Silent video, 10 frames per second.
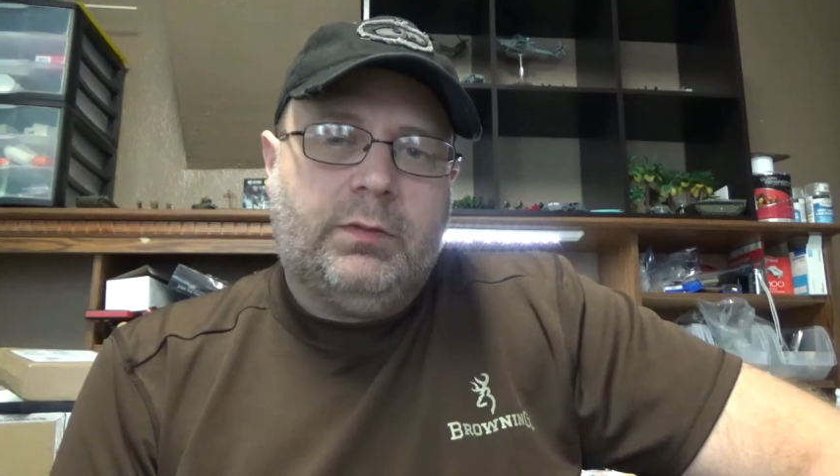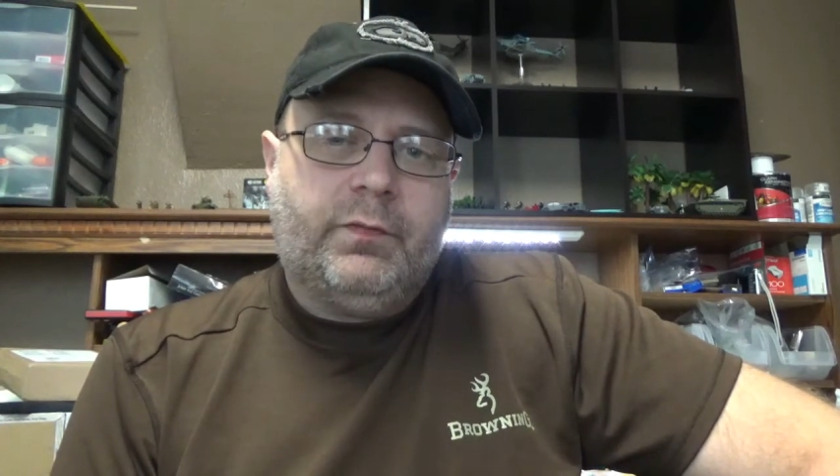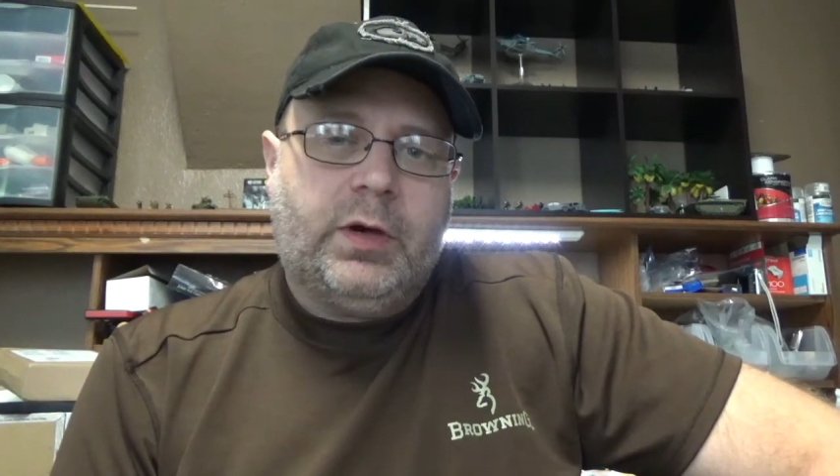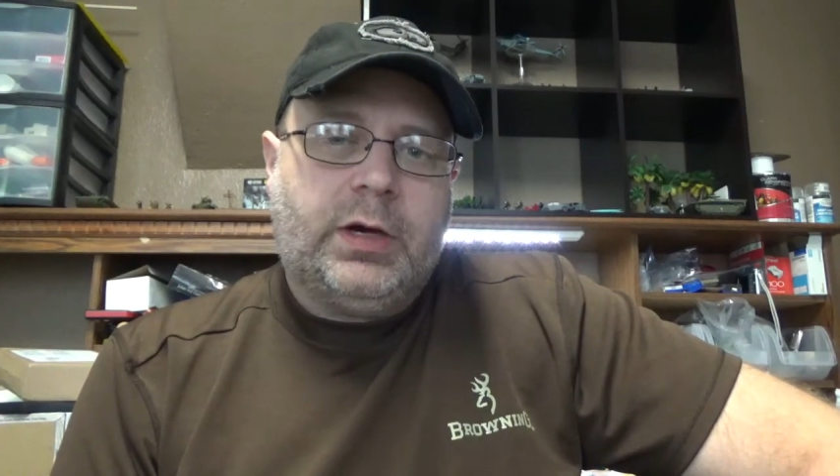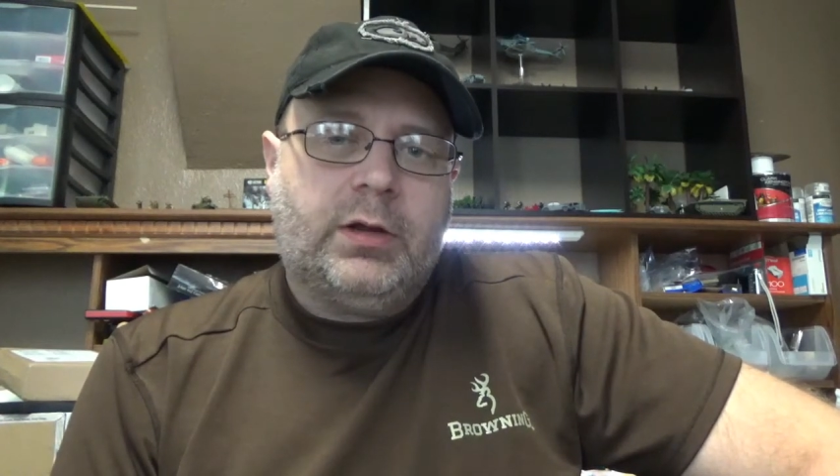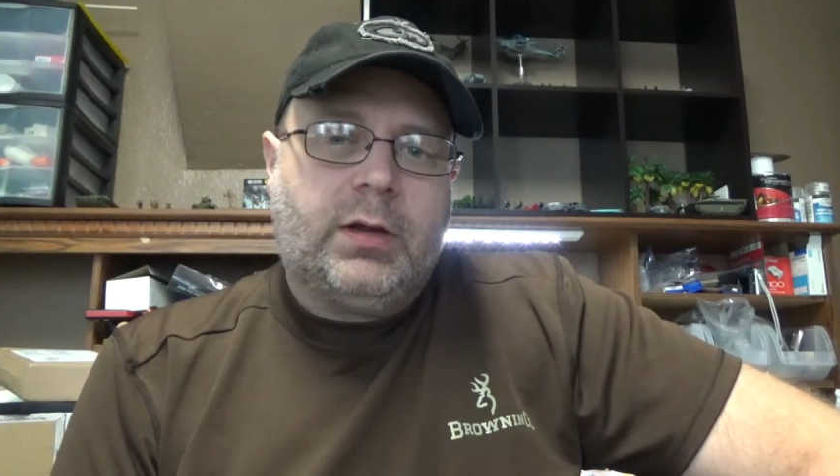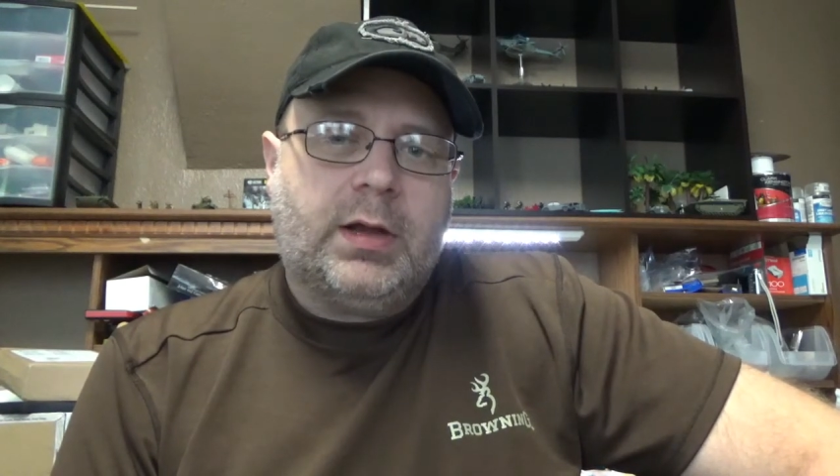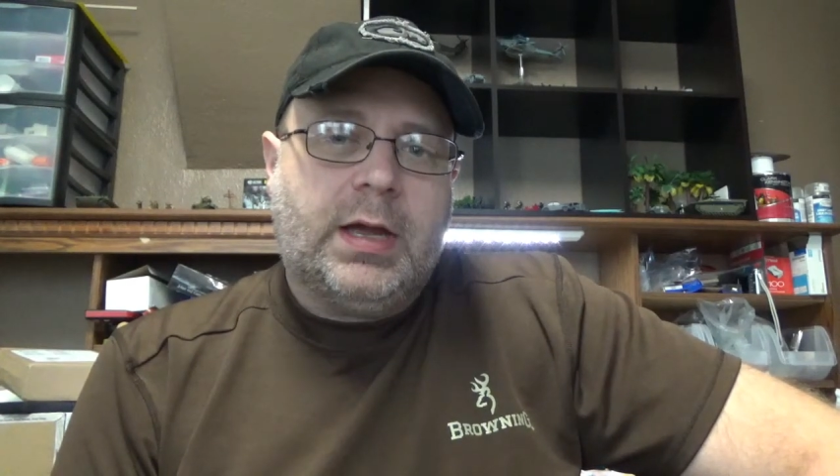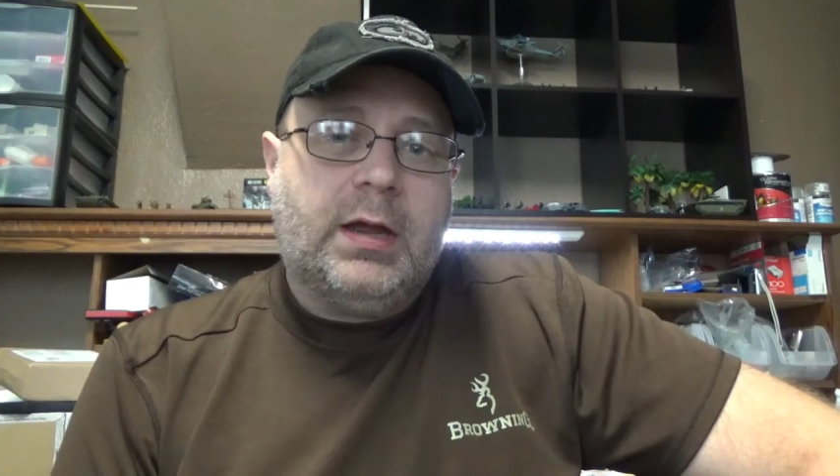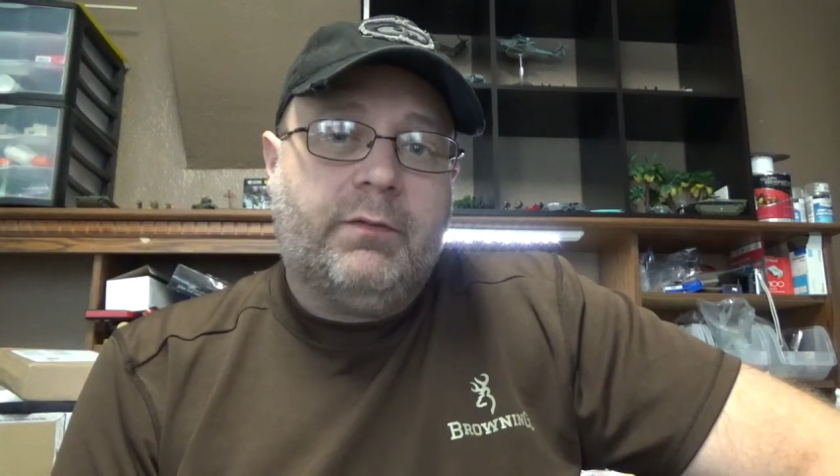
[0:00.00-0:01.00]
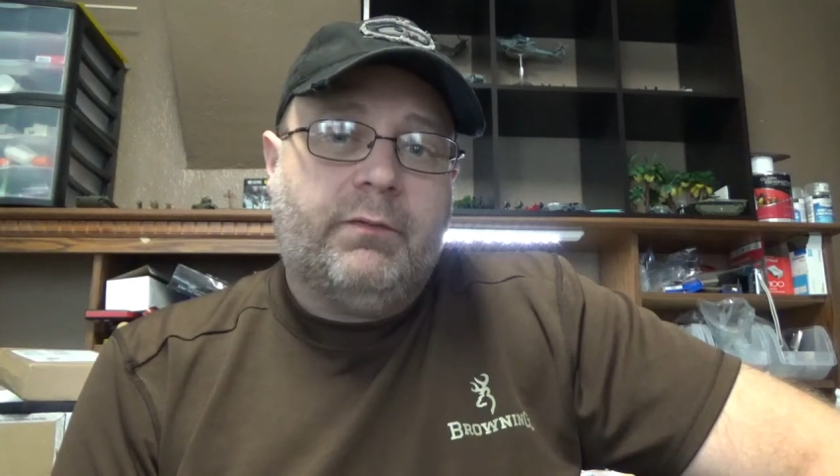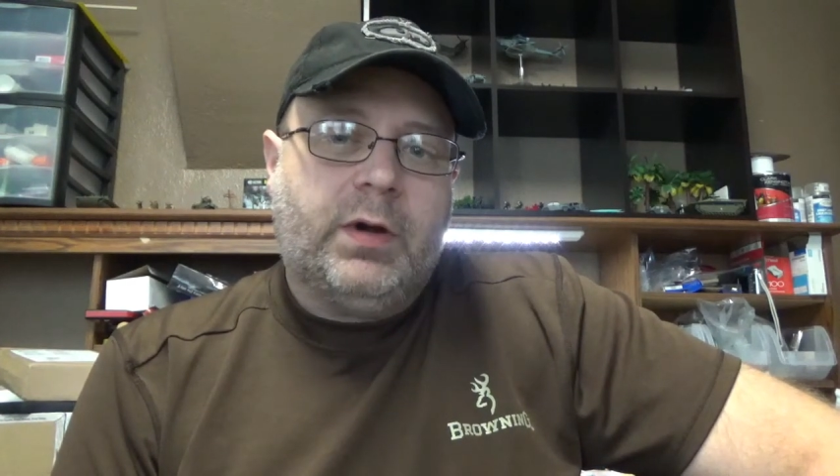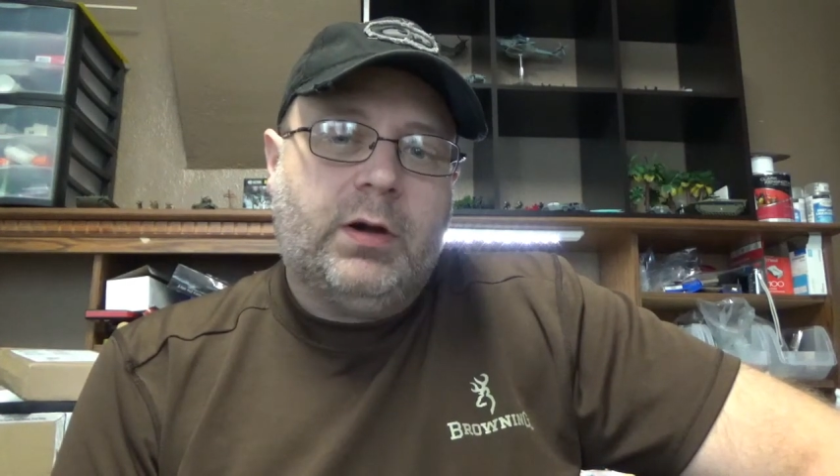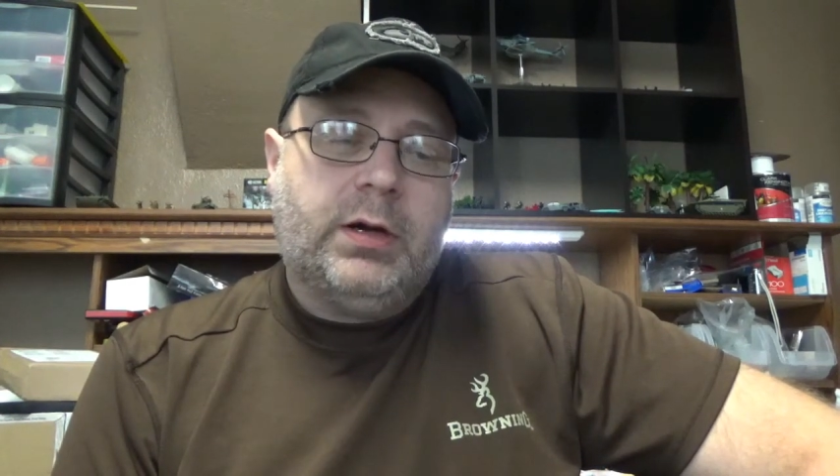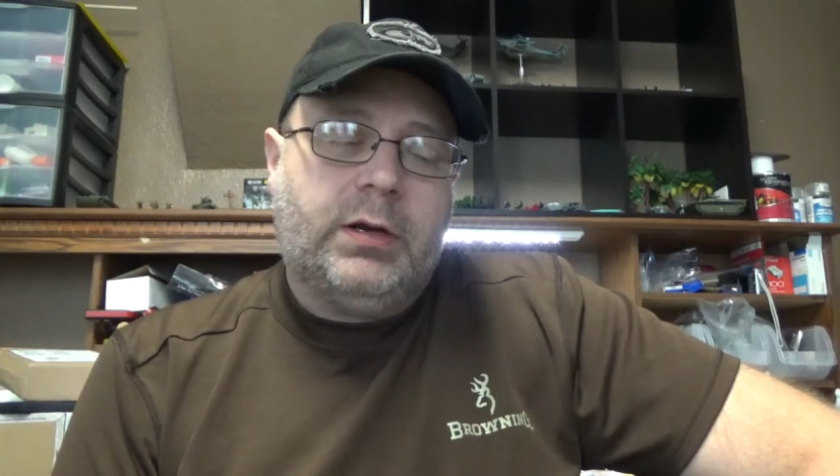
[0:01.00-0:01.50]
Very good guy,
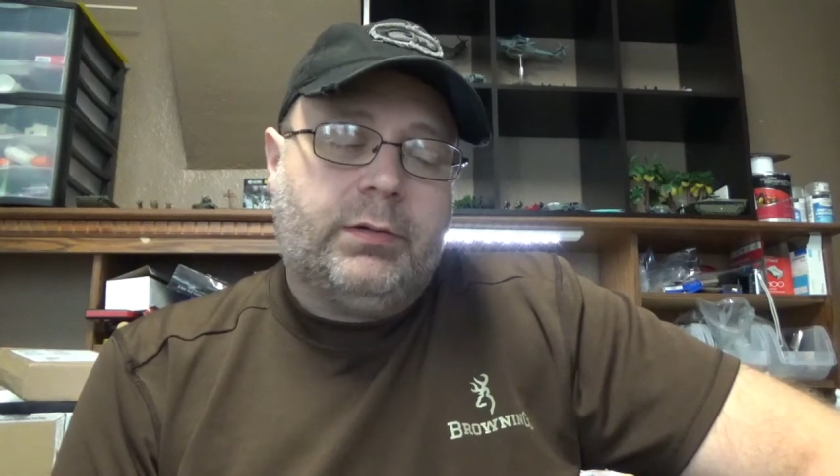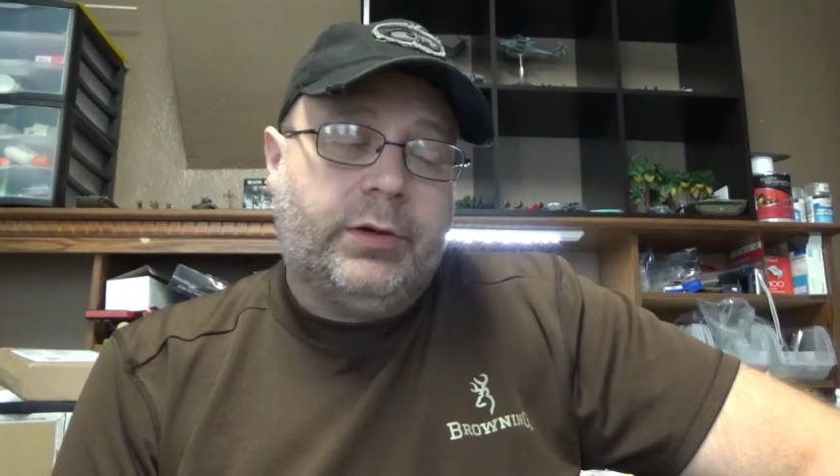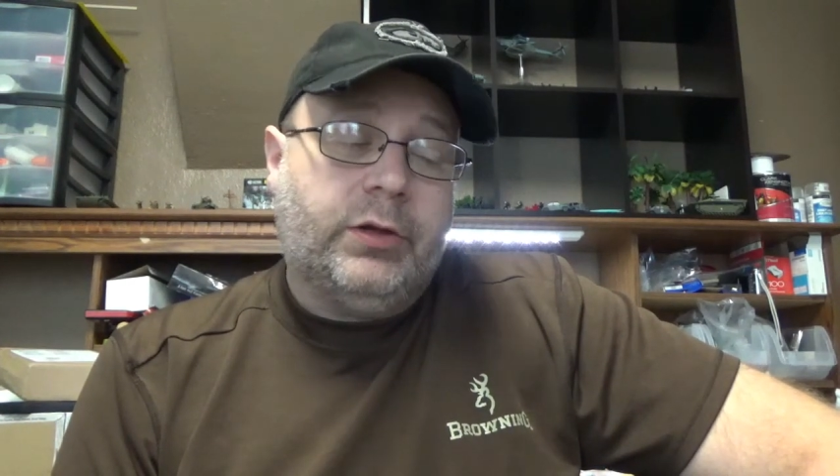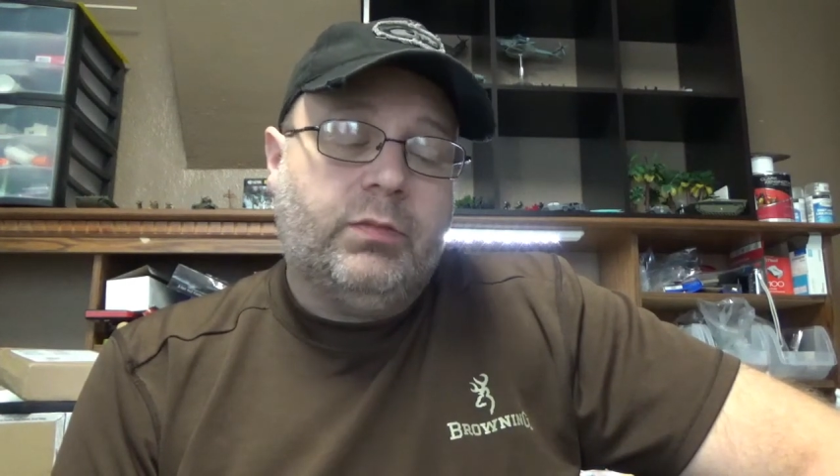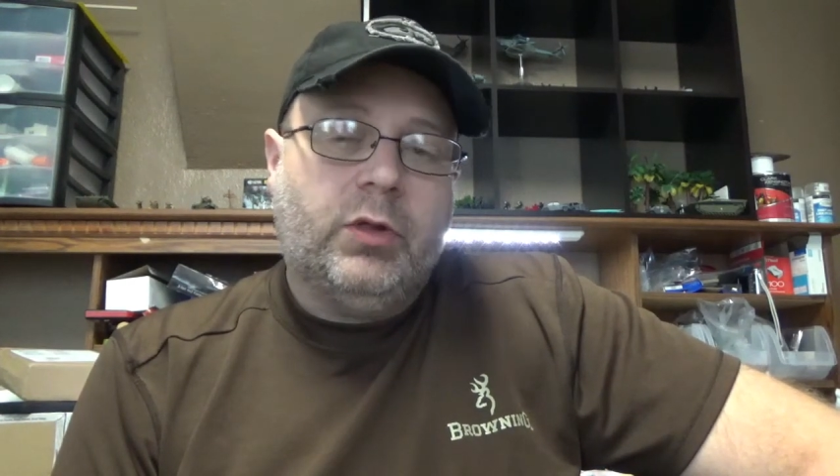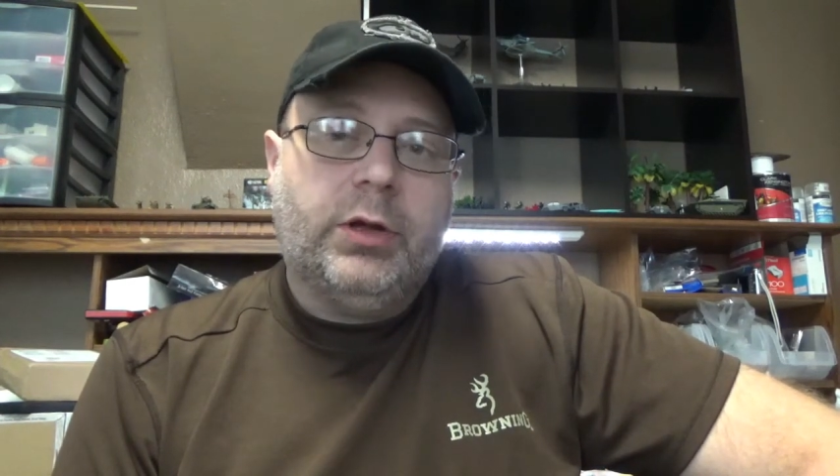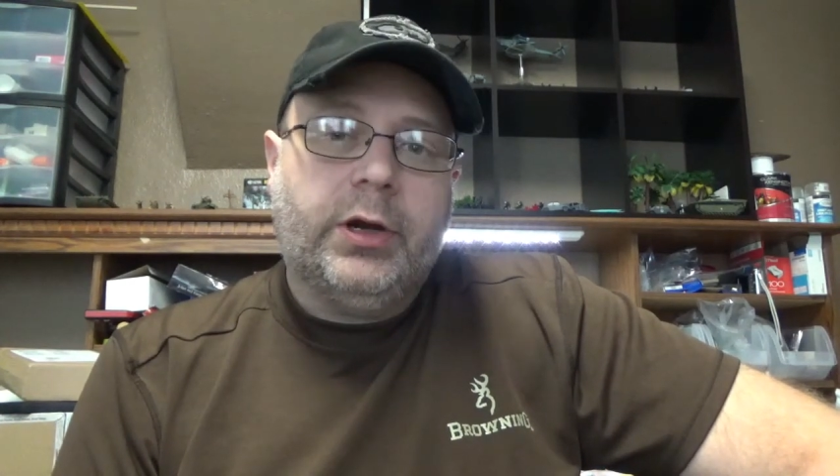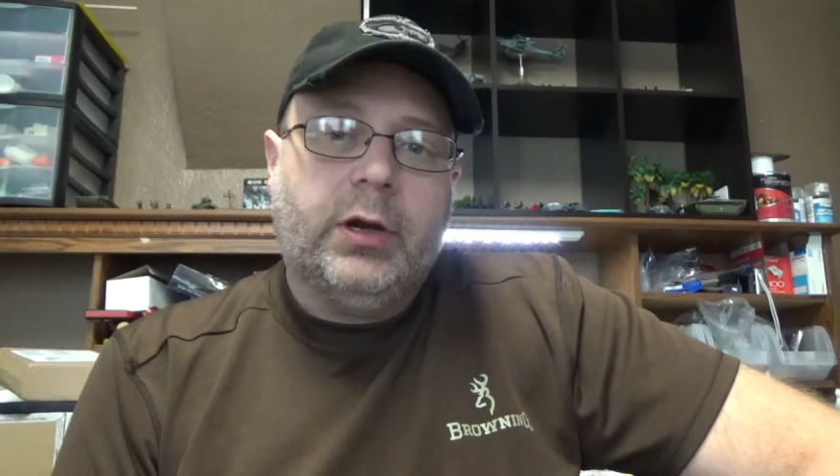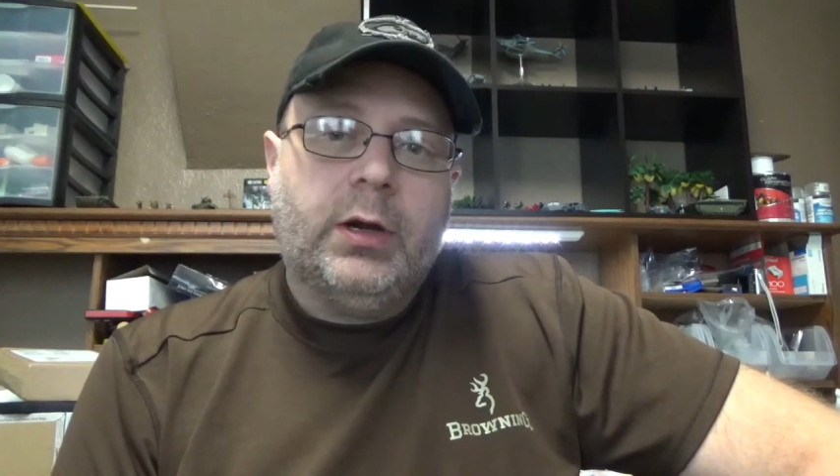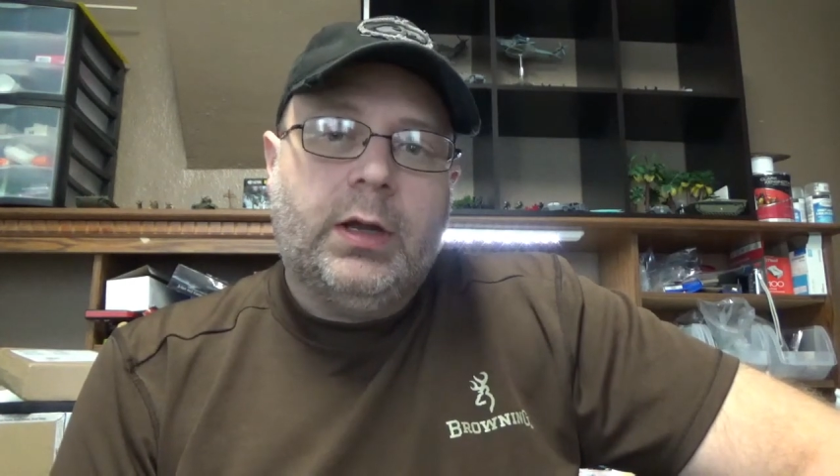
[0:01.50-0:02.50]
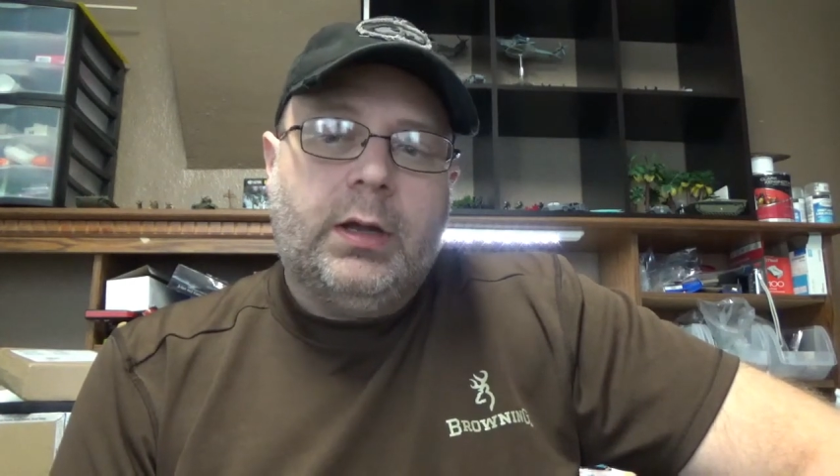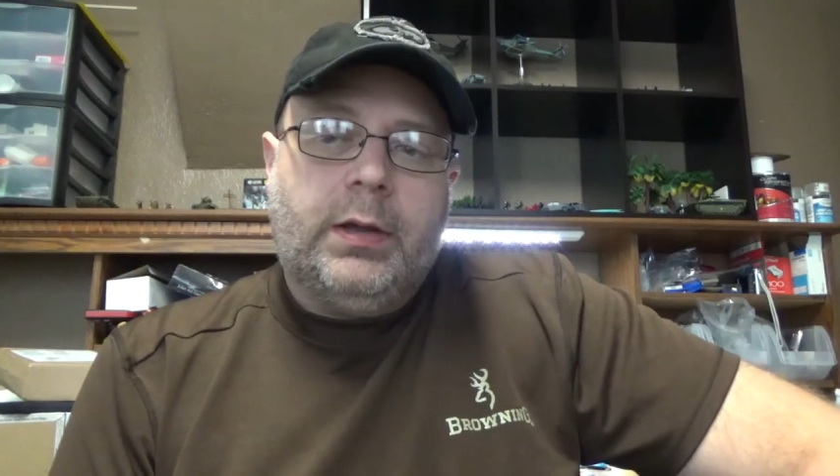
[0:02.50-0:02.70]
very good player.